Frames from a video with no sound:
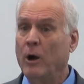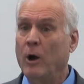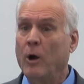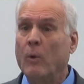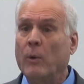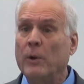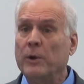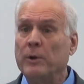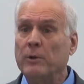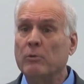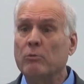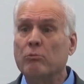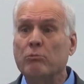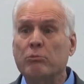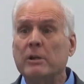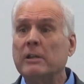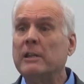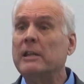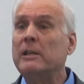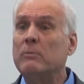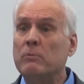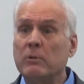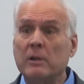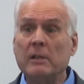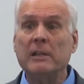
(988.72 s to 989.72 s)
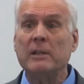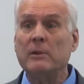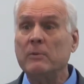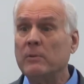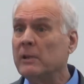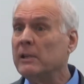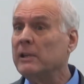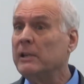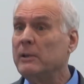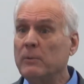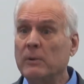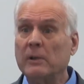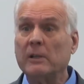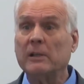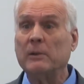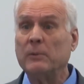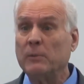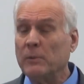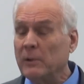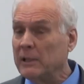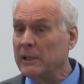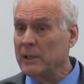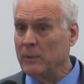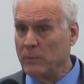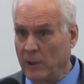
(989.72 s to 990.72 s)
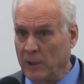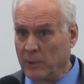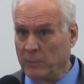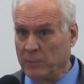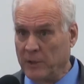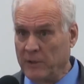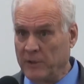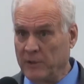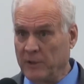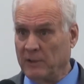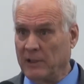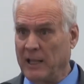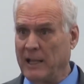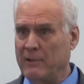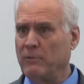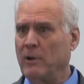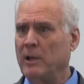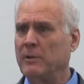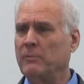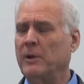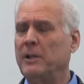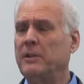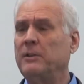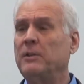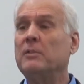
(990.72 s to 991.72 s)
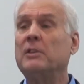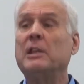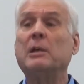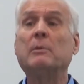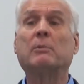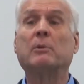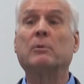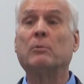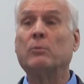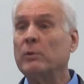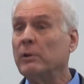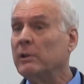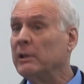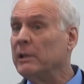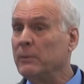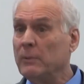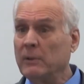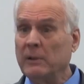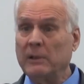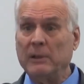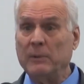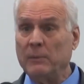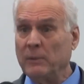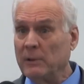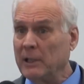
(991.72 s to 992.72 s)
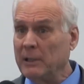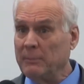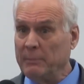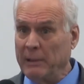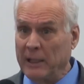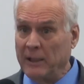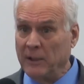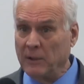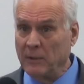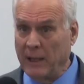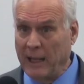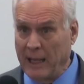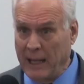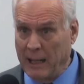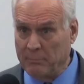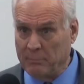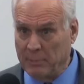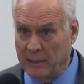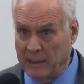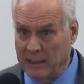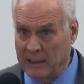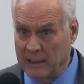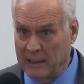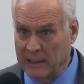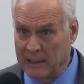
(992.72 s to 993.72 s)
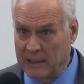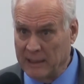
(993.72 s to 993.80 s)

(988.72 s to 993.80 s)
What do you really, really, really, really, really want with your life? What, what do you think would really, really, really make you happy?